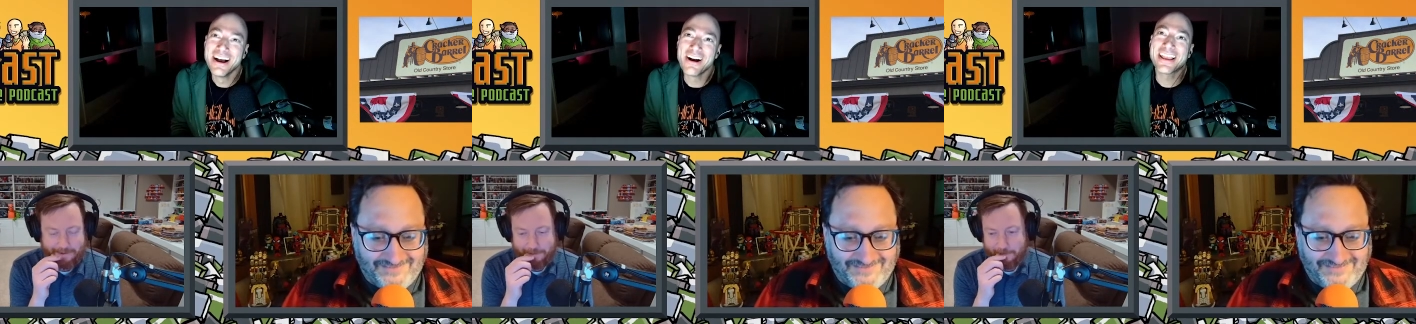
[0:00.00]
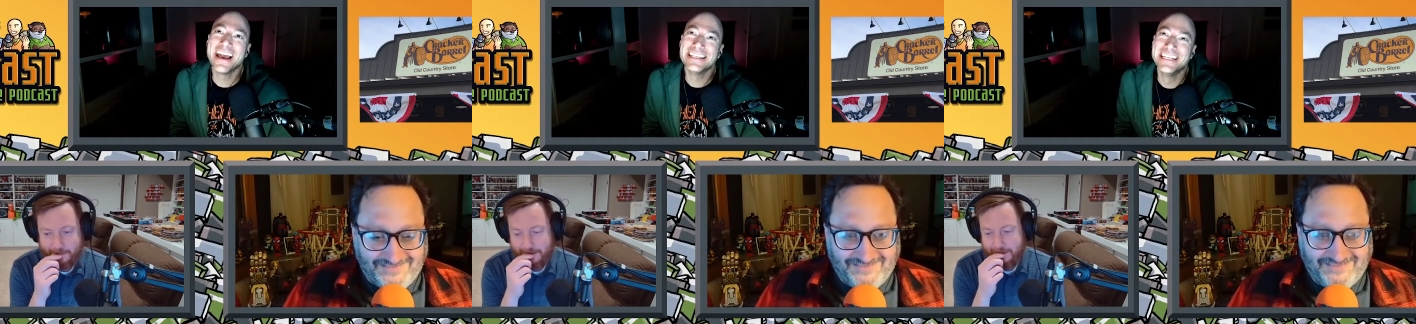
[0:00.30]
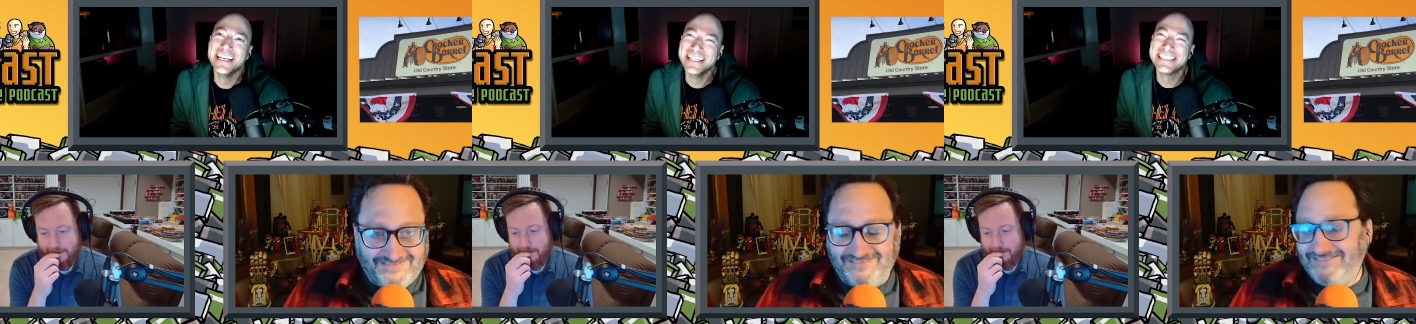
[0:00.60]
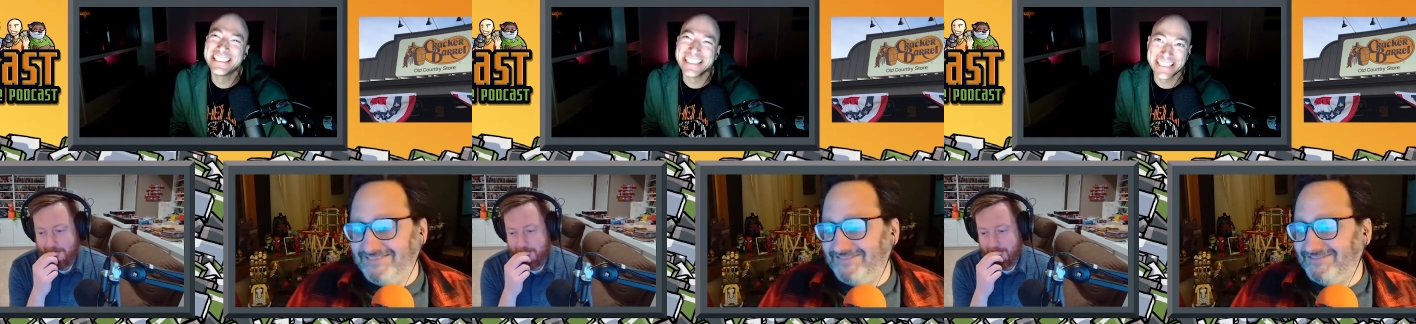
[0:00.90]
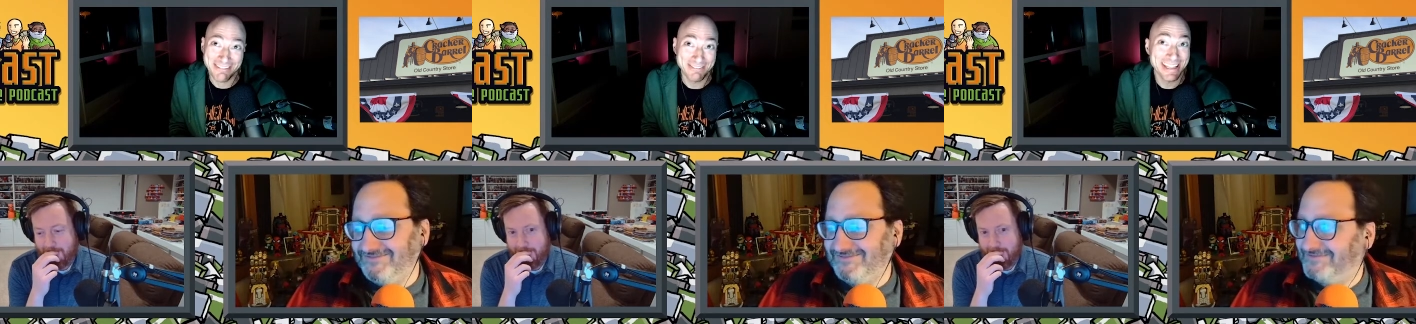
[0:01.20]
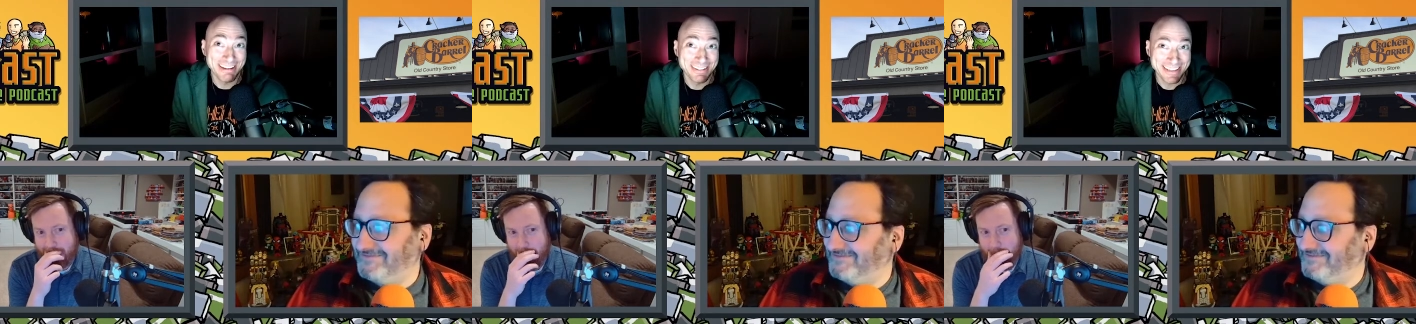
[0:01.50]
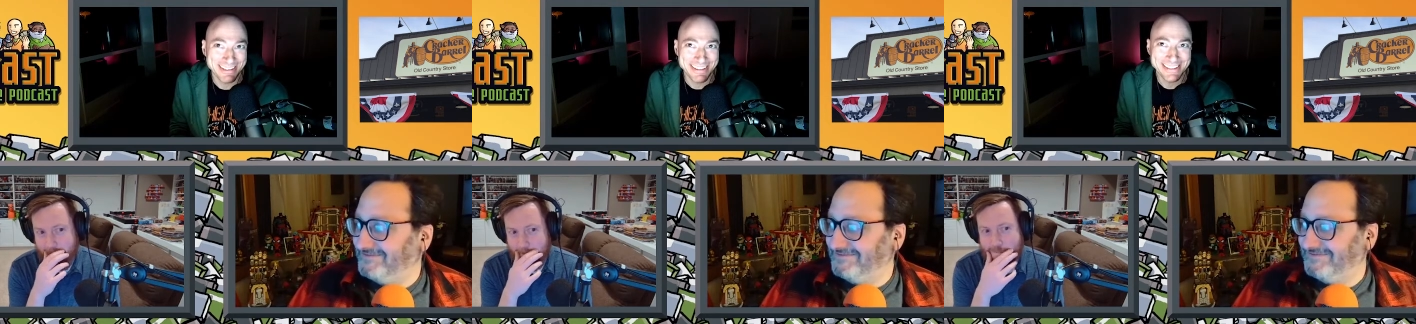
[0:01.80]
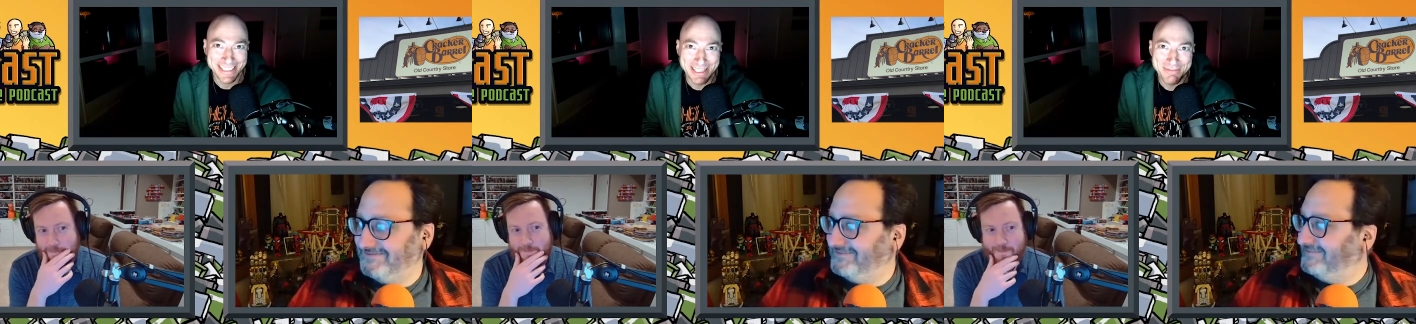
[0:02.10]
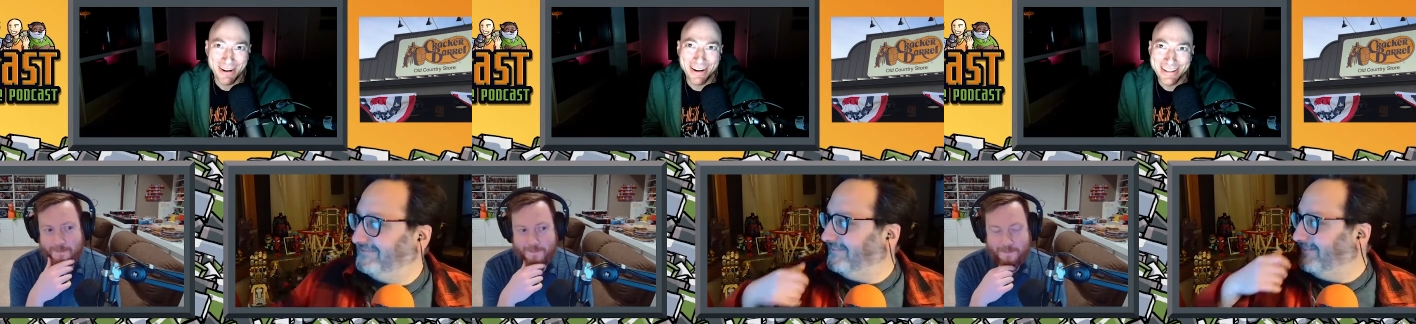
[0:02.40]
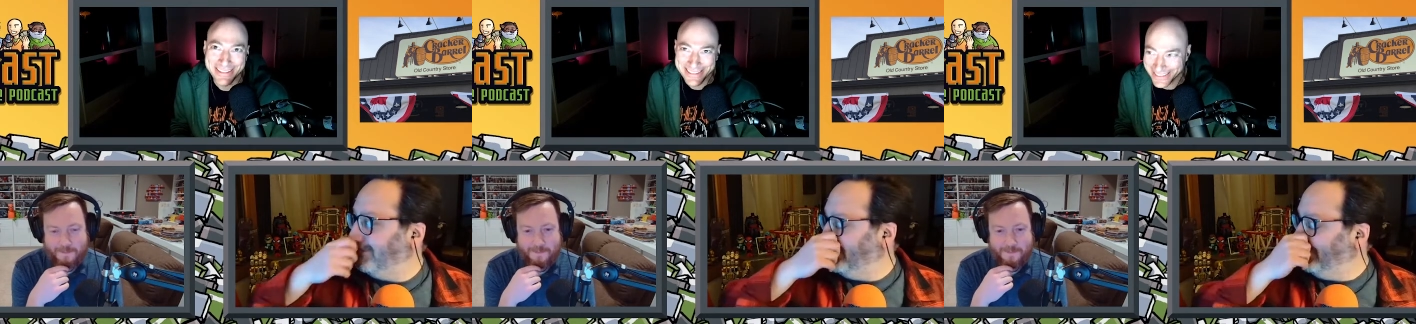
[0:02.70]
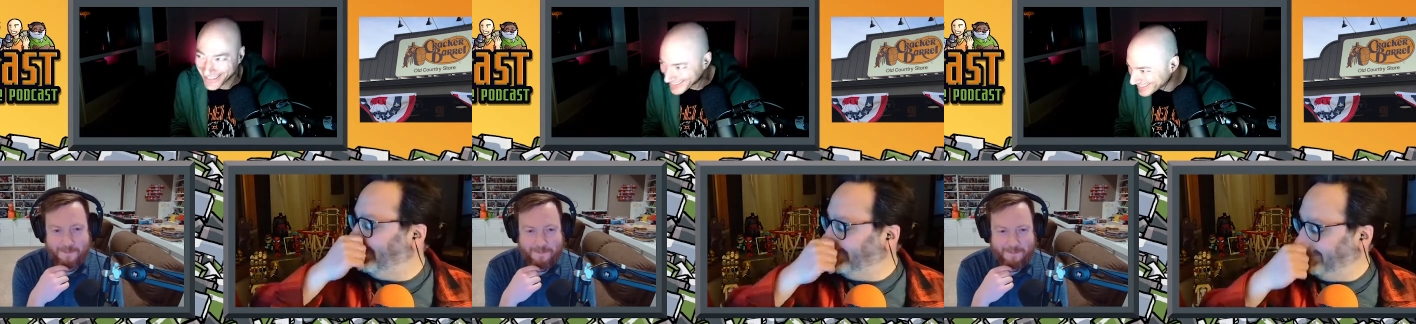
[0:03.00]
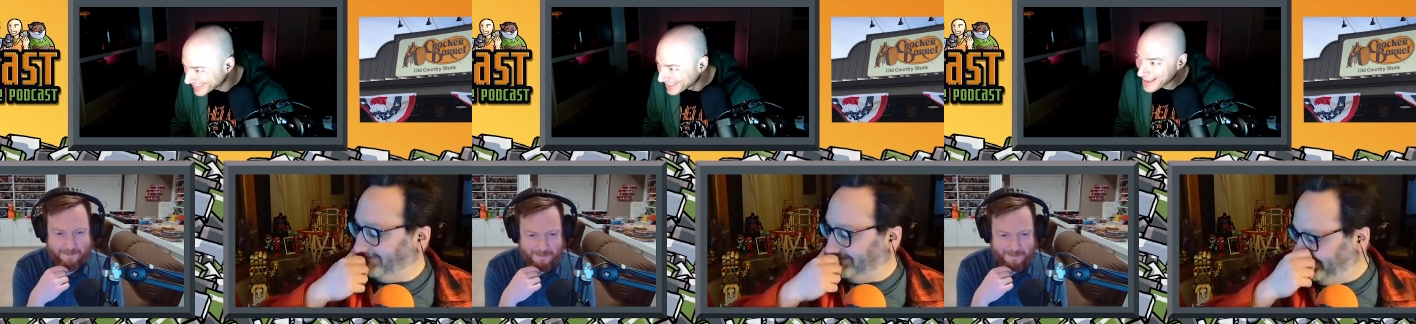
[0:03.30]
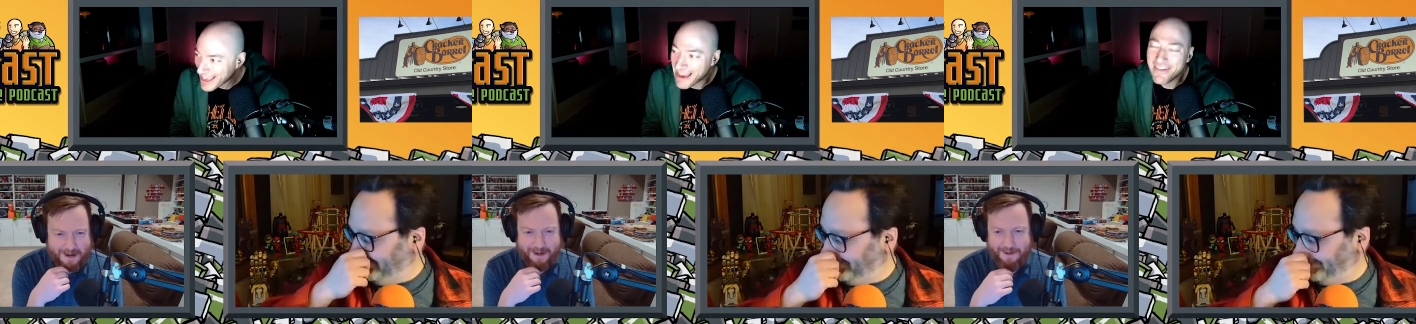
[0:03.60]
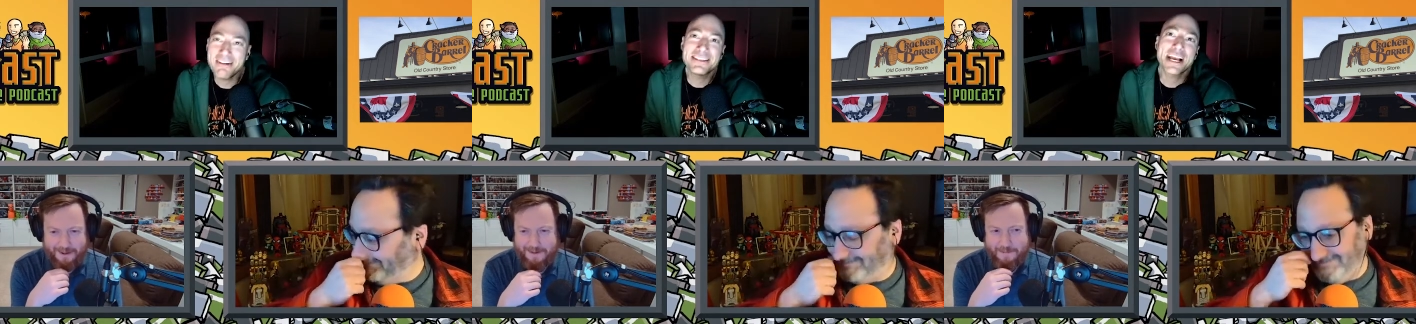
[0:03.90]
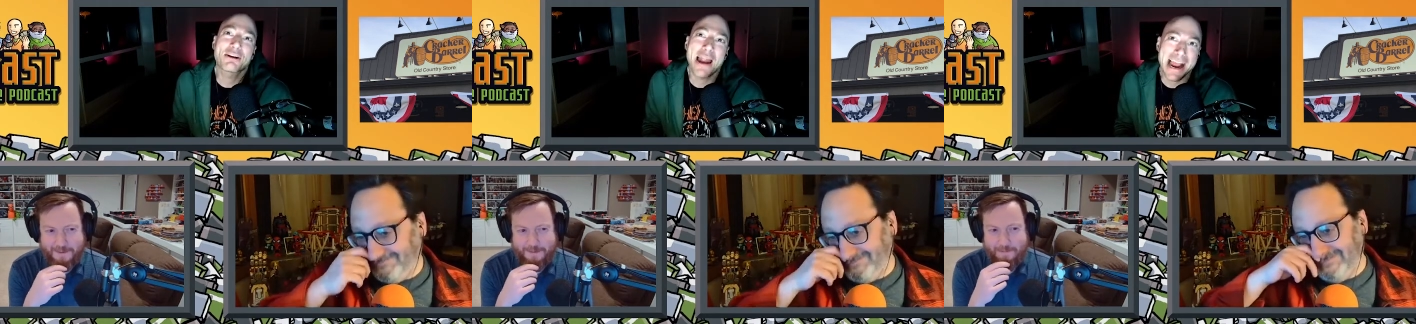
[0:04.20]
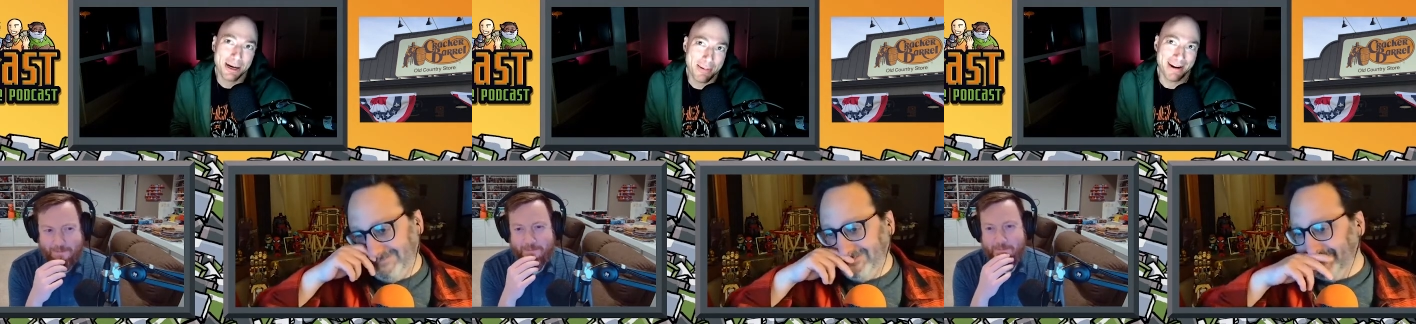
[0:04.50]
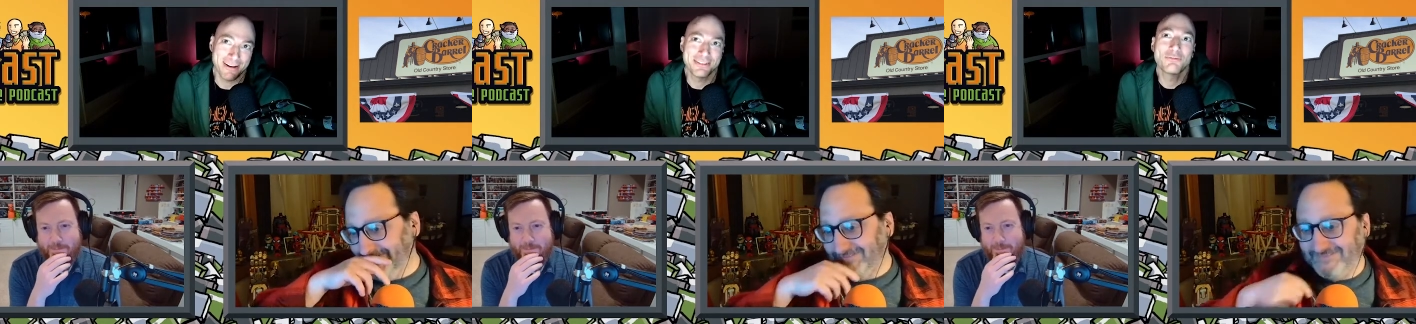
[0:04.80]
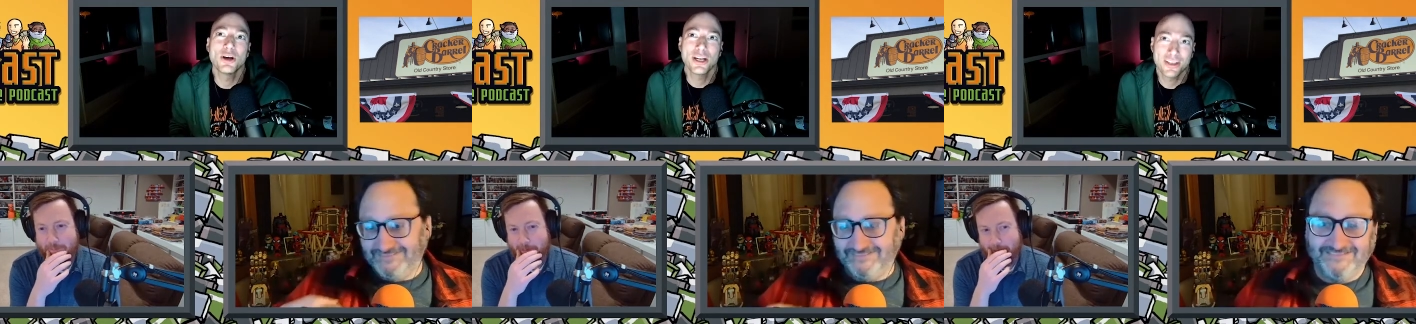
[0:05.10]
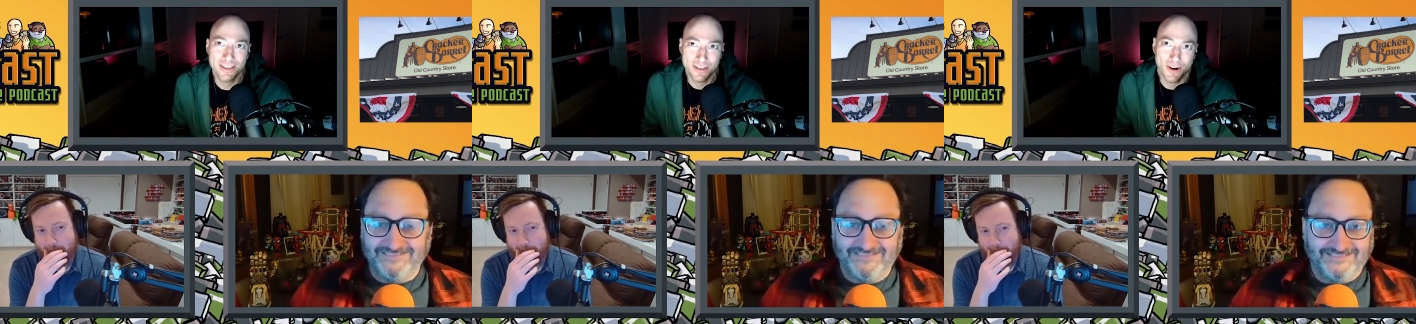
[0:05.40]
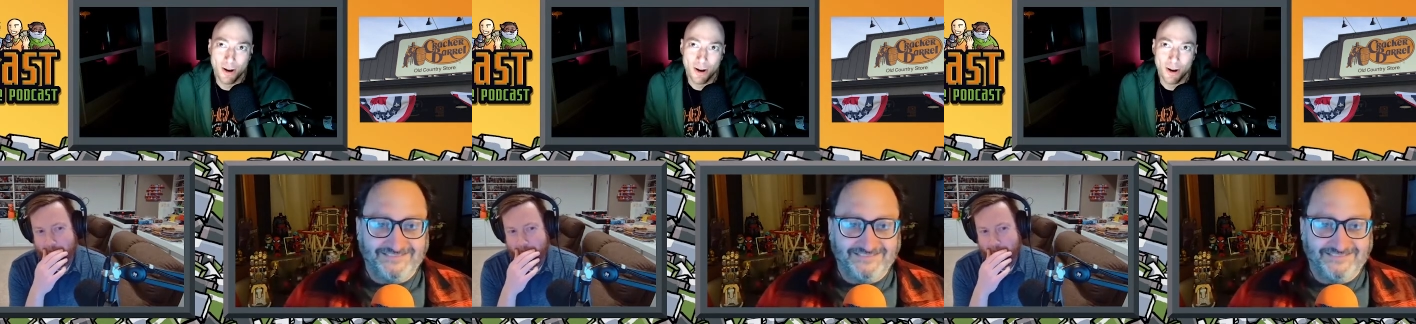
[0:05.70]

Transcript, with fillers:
Speaker 1: Okay, is that really what they're called? Chili parlors. Yeah. If I was at Cracker Barrel, good good call,